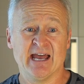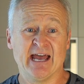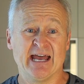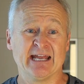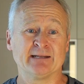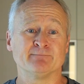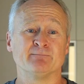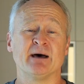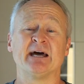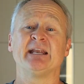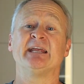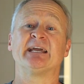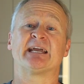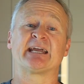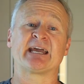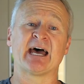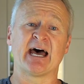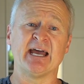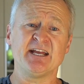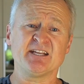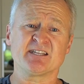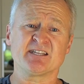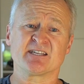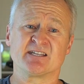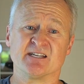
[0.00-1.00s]
In many
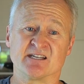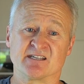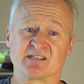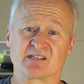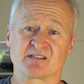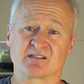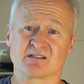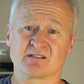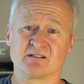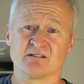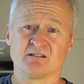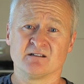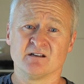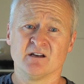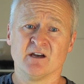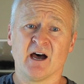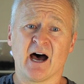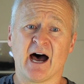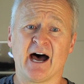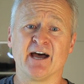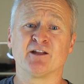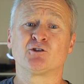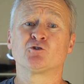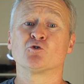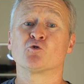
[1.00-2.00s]
cases,
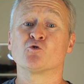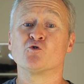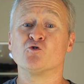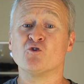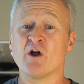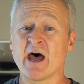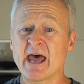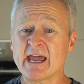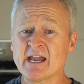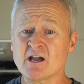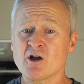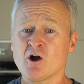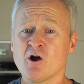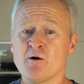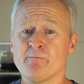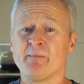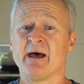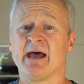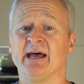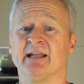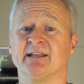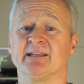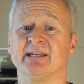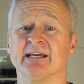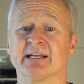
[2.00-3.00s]
I do
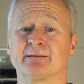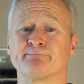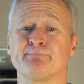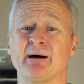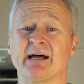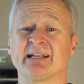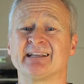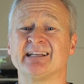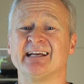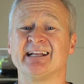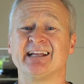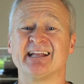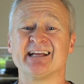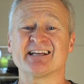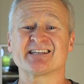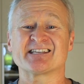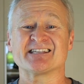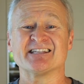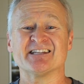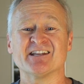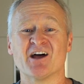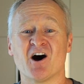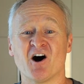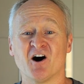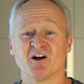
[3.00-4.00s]
recommend it, but it is
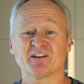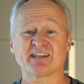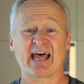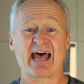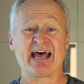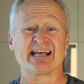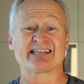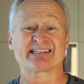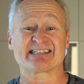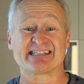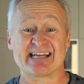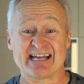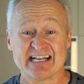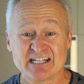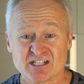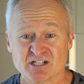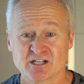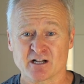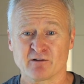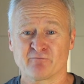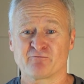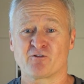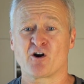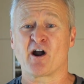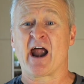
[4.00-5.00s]
not
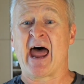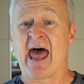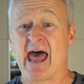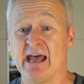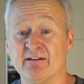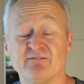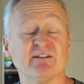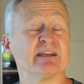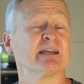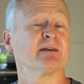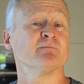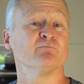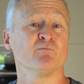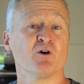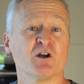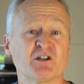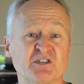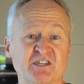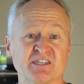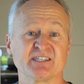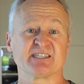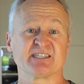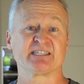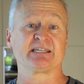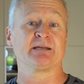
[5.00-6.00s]
essential for having
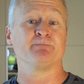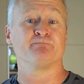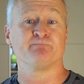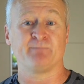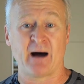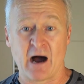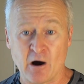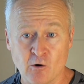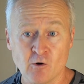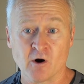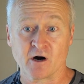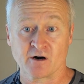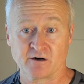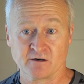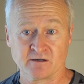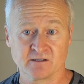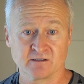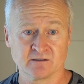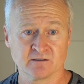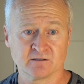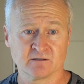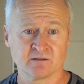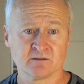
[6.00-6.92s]
emergency power.